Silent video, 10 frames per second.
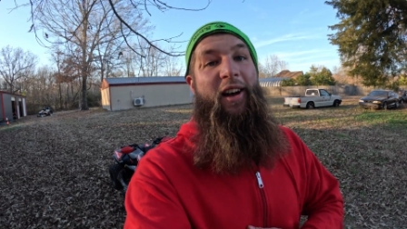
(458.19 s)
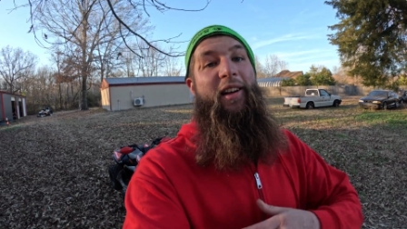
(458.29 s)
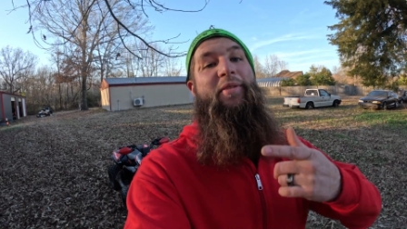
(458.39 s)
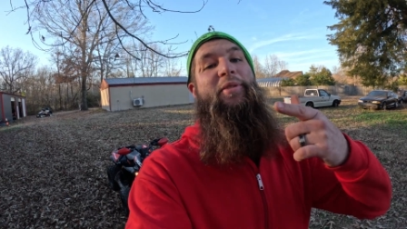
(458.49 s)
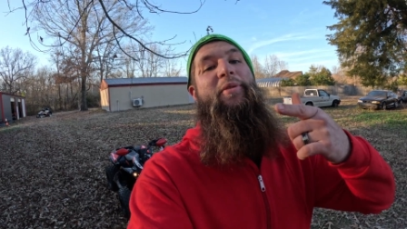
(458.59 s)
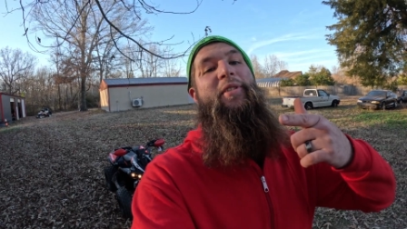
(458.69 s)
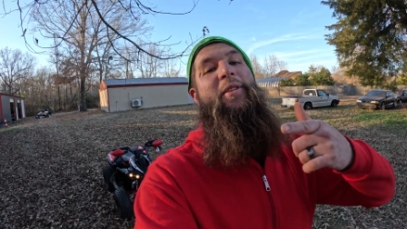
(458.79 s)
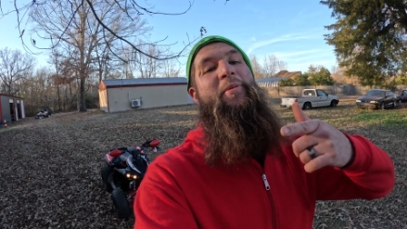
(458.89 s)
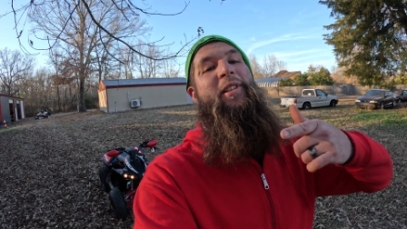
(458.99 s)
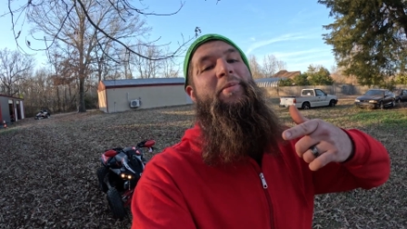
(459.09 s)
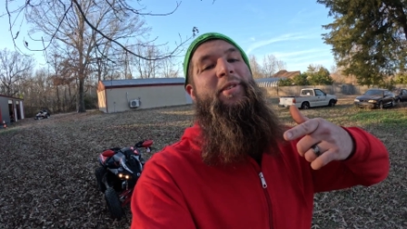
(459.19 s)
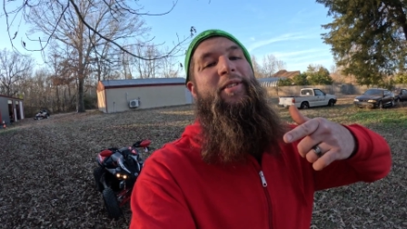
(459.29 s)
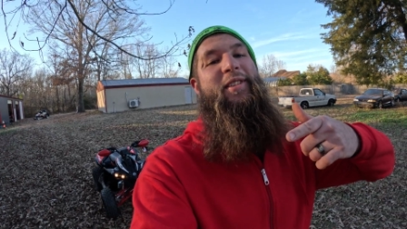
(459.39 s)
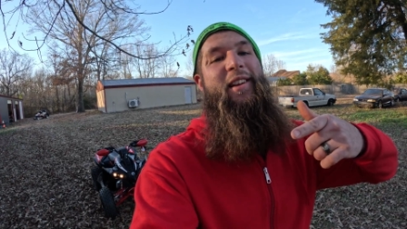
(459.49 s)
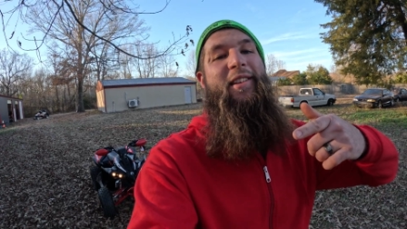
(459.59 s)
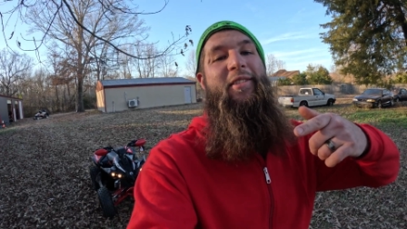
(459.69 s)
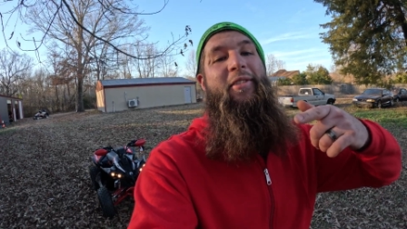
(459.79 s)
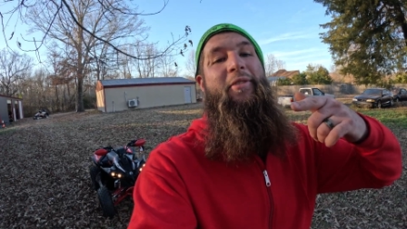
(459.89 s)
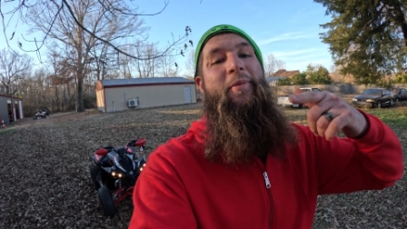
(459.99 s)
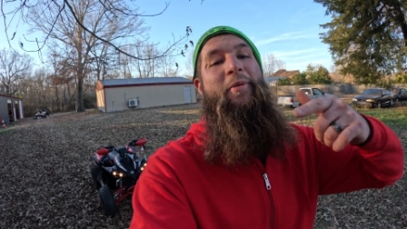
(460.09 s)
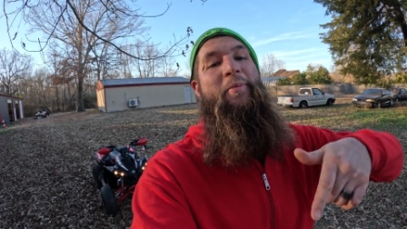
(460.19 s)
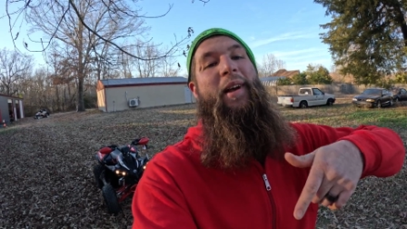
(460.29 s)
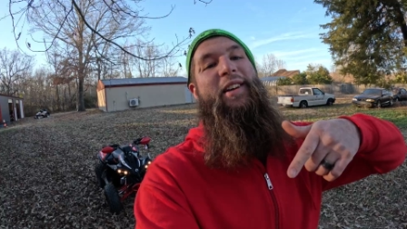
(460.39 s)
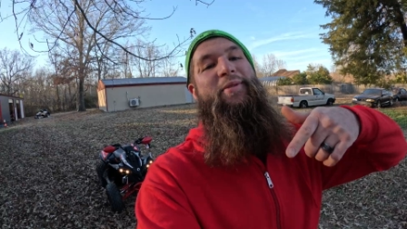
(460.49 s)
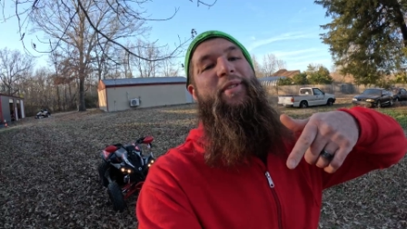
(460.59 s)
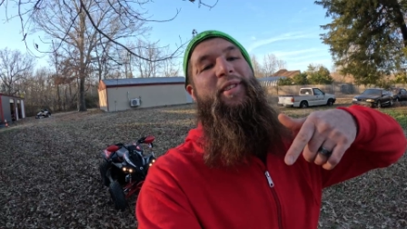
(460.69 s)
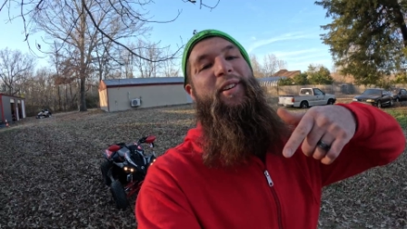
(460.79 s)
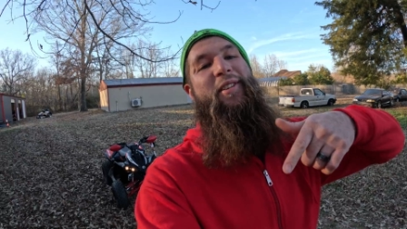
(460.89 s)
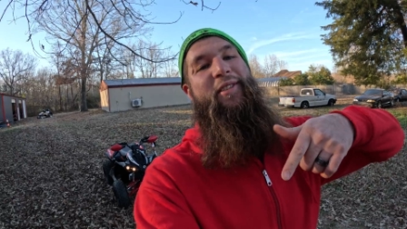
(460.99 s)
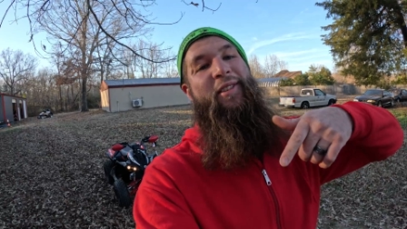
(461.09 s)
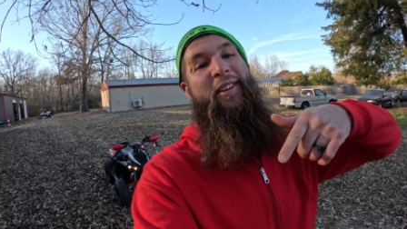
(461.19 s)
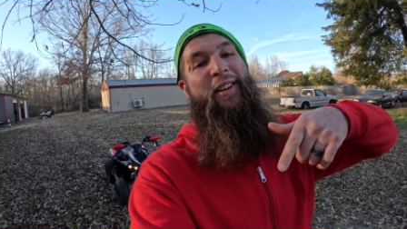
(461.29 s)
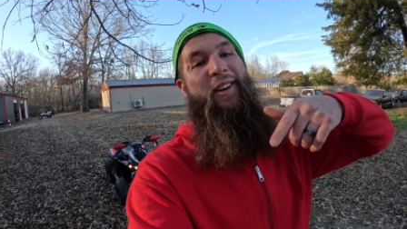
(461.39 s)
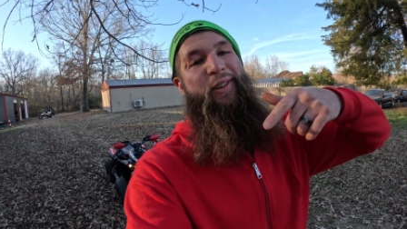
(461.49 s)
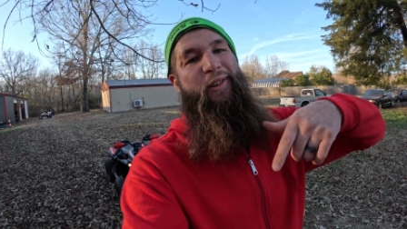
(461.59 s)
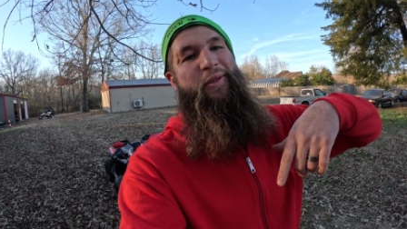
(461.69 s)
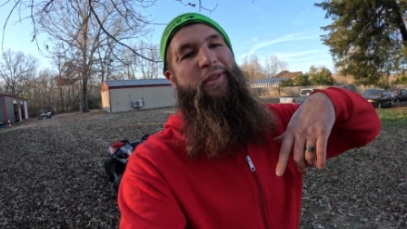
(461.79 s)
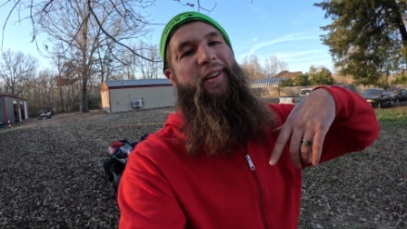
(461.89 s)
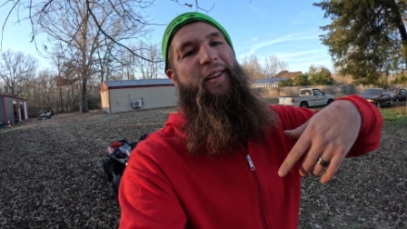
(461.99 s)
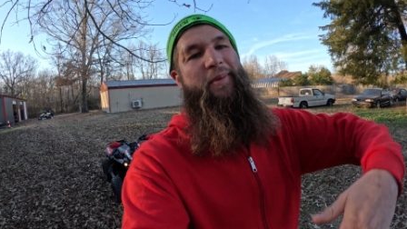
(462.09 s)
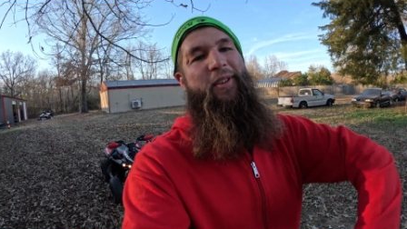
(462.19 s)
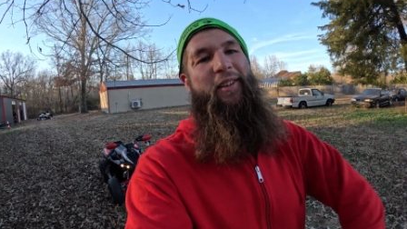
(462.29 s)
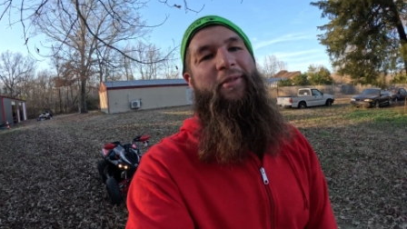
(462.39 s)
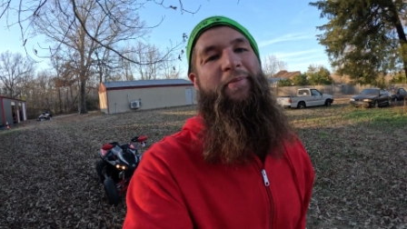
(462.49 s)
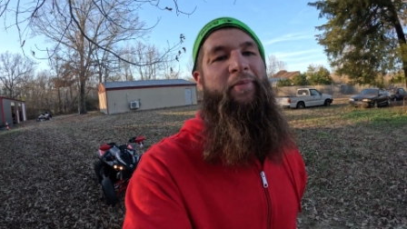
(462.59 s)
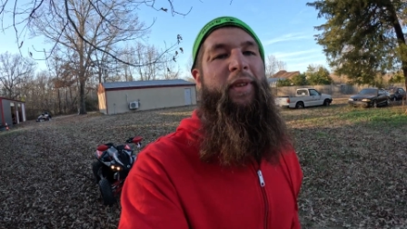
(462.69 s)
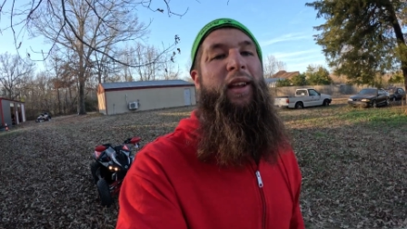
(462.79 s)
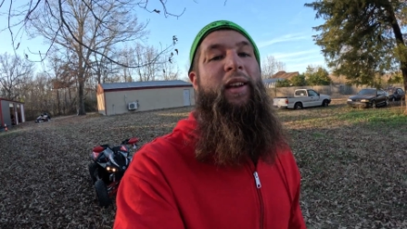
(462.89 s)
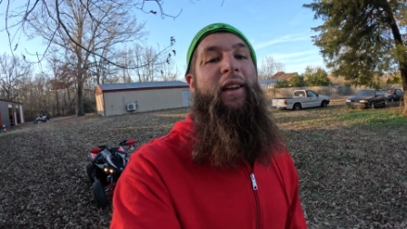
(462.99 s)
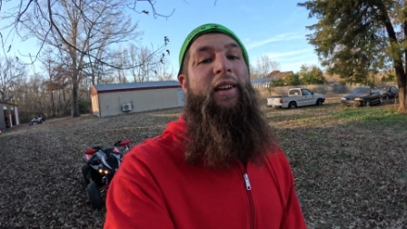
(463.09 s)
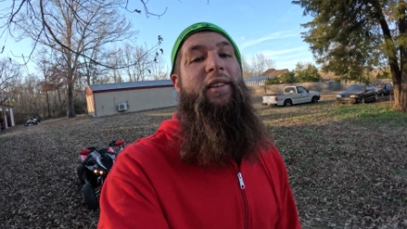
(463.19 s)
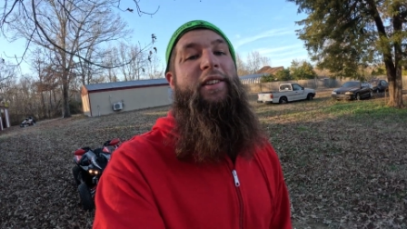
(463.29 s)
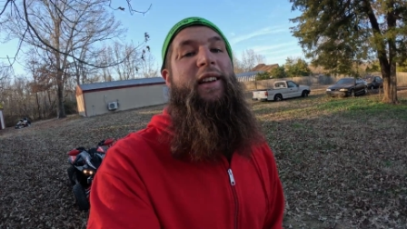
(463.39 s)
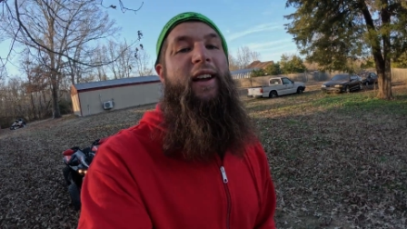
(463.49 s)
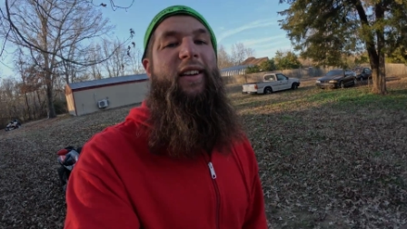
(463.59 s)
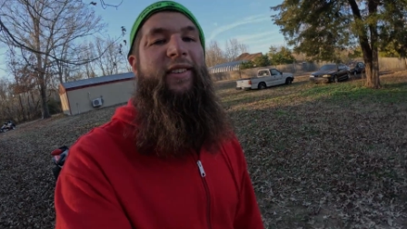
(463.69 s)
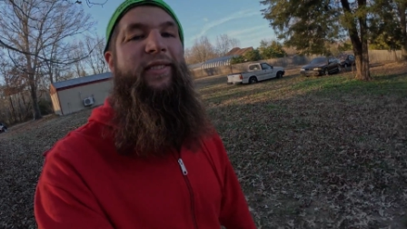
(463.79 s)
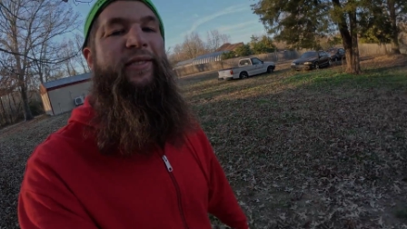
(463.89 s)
I'll even throw in a couple clips here at the end from when we're blasting around the yard earlier with their helmets on. Y'all take care.